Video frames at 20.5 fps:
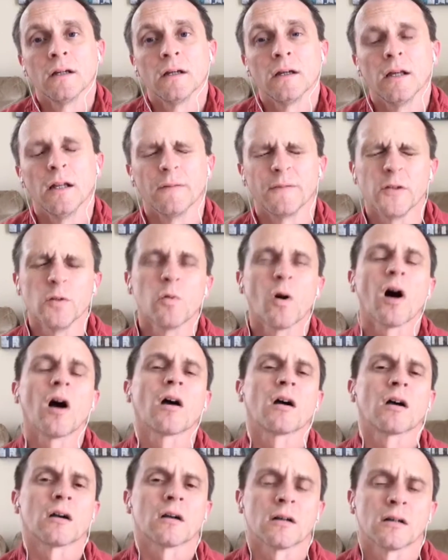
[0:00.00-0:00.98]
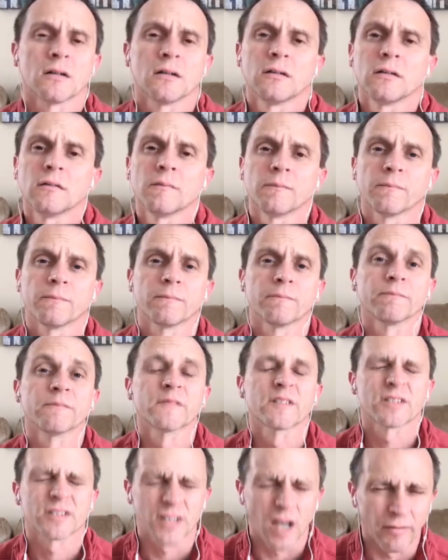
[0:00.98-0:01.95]
And if you are
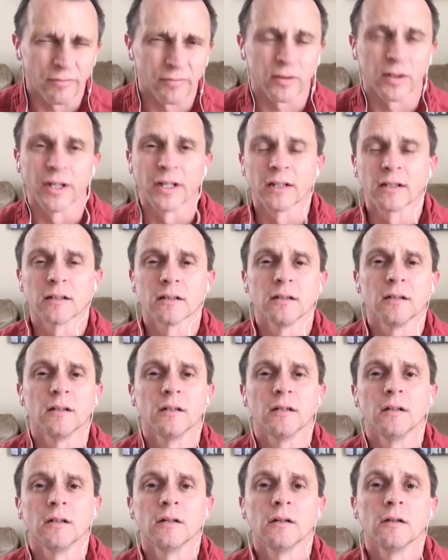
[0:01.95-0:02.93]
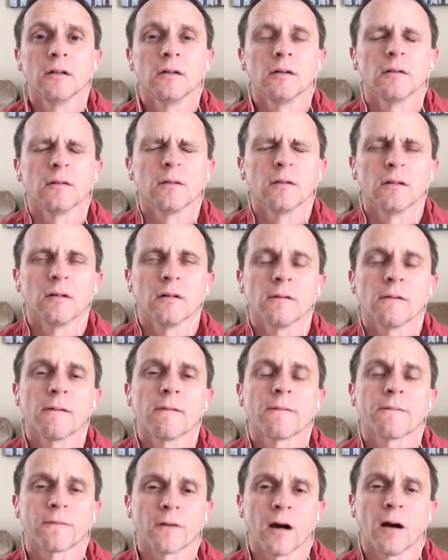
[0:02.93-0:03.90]
suffering
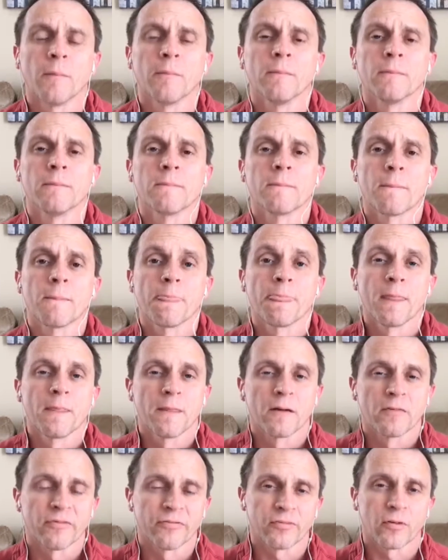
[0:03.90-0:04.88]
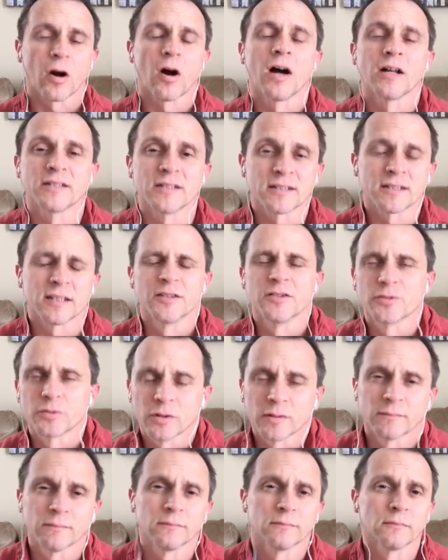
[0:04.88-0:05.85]
from the fraud
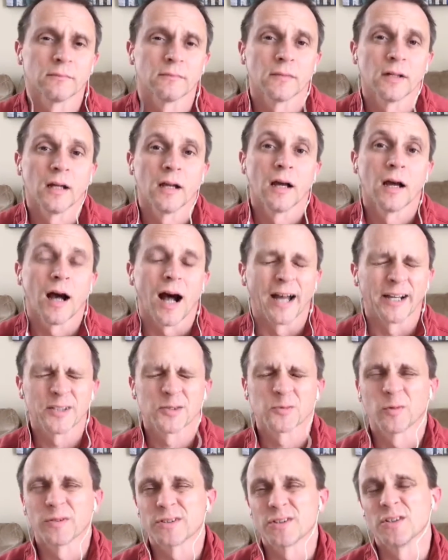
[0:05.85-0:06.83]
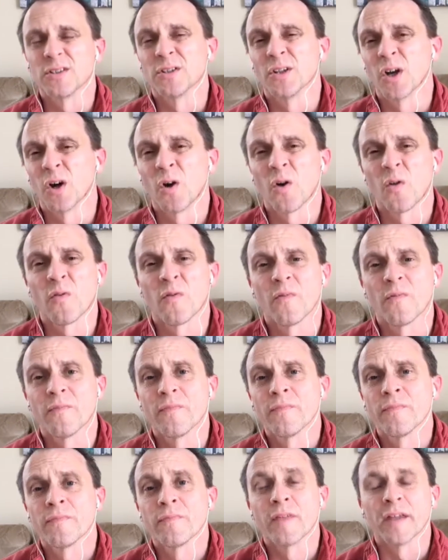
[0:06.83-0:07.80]
syndrome, I just want you to know
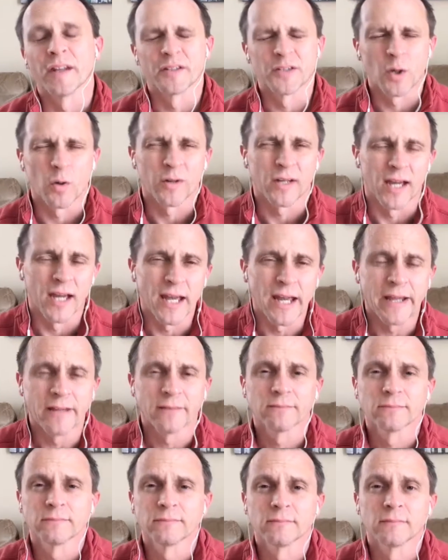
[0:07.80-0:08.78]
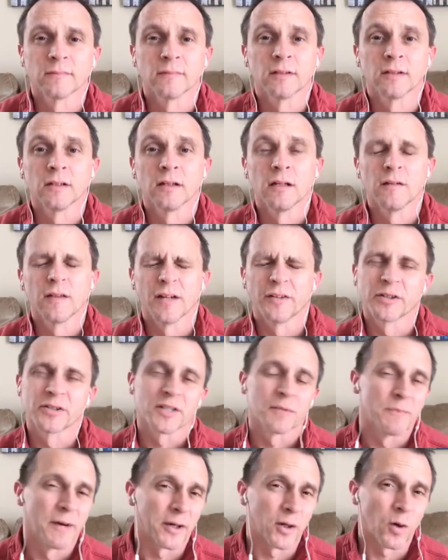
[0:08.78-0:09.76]
that it's okay, that there's
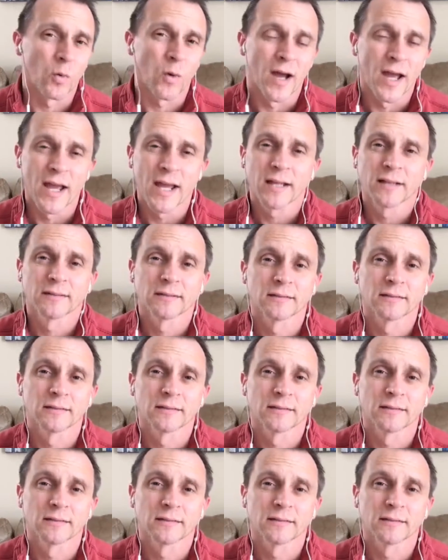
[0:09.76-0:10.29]
a better way,